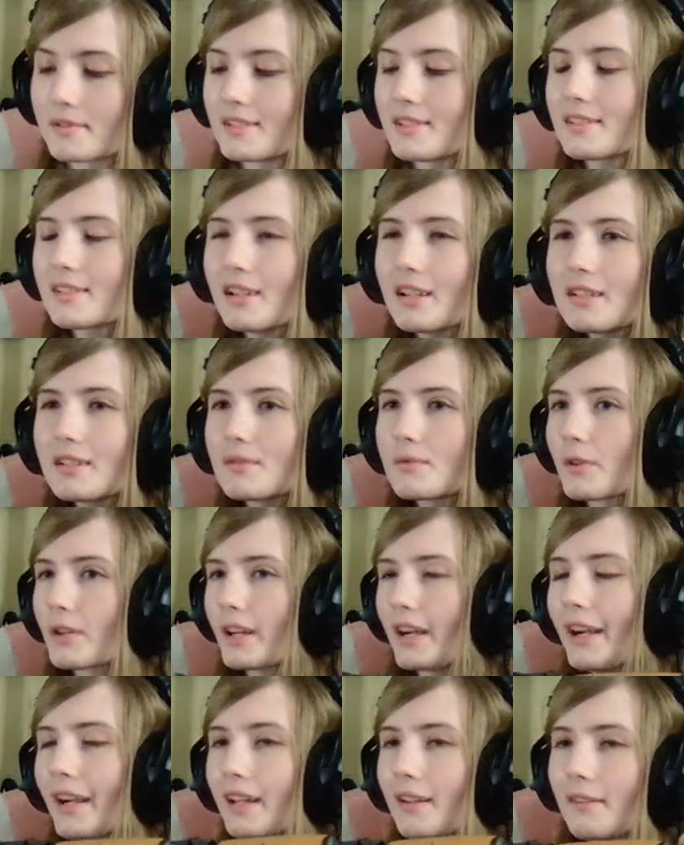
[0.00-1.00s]
These guns were
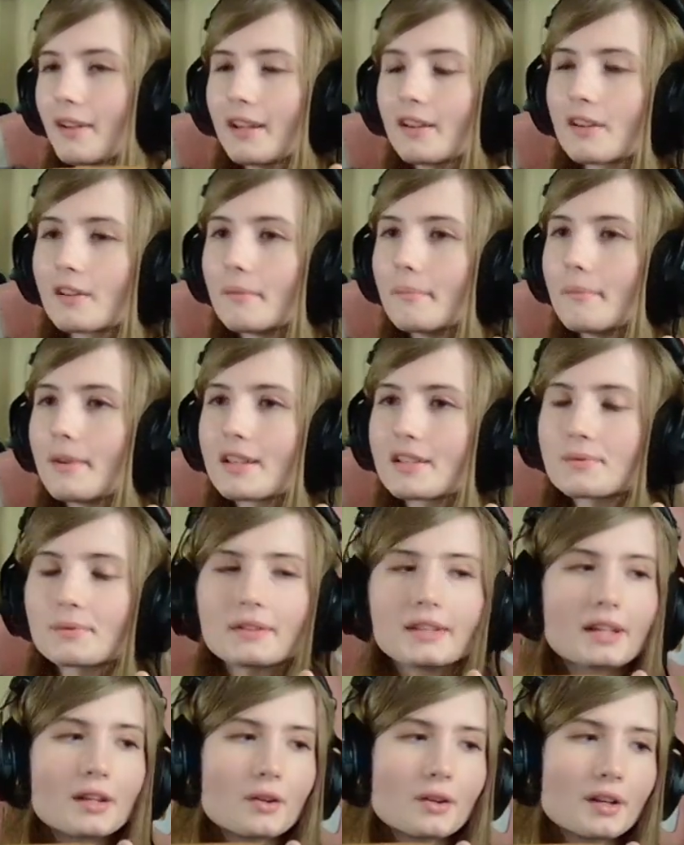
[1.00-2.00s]
kind of a hit or miss
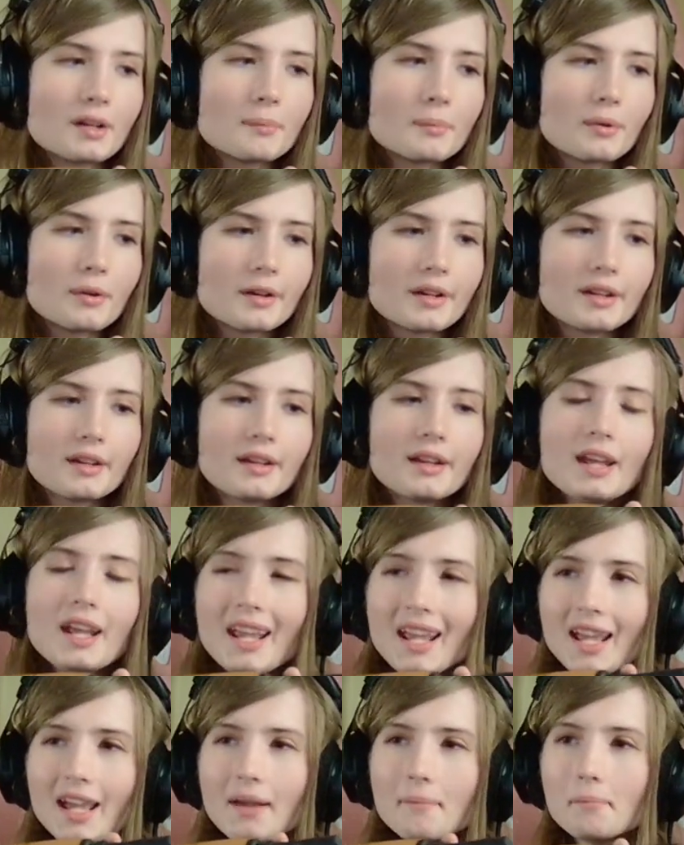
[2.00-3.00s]
when they were imported,
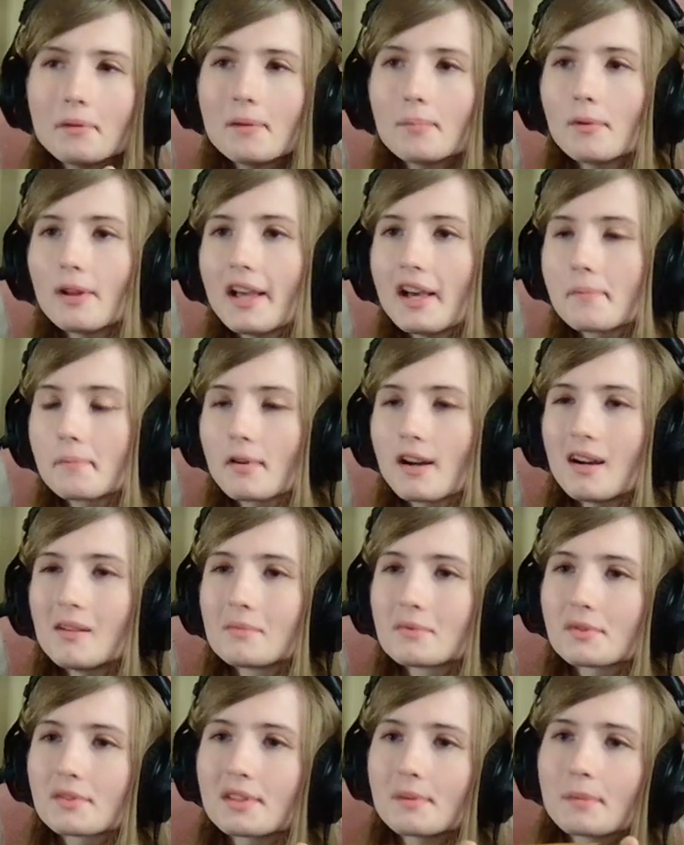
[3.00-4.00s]
and people had
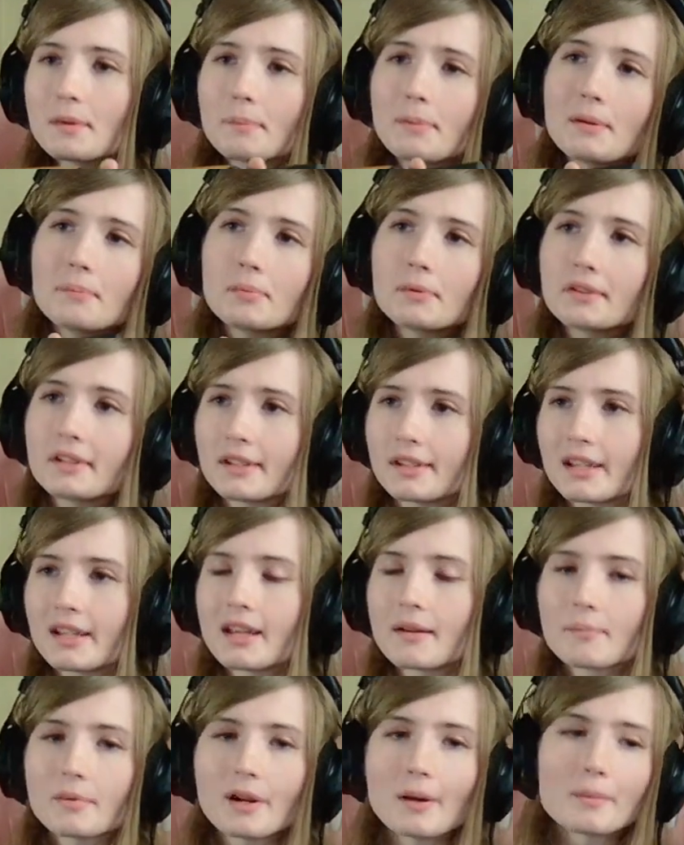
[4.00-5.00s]
problems with them and people didn't
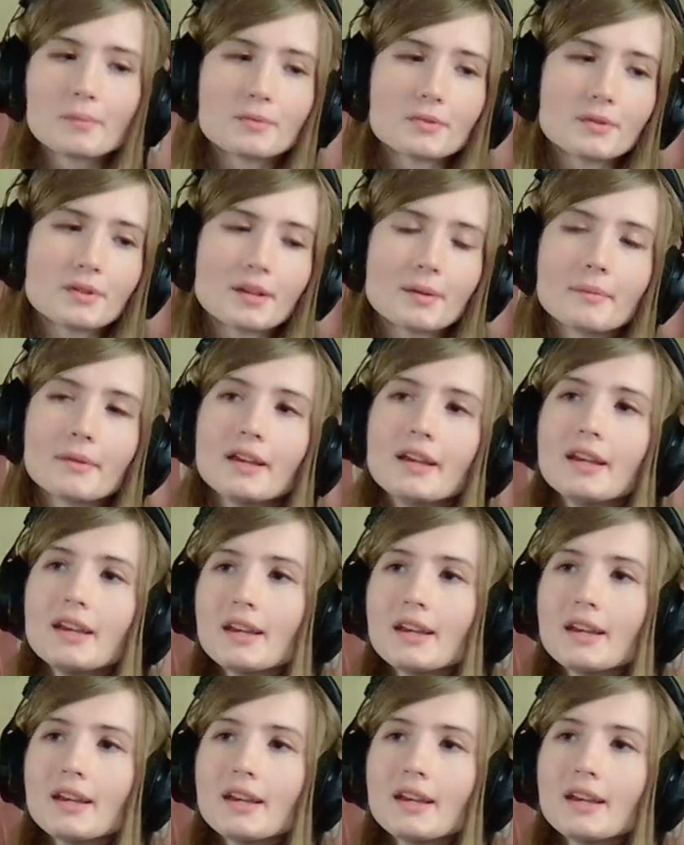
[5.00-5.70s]
have problems with them.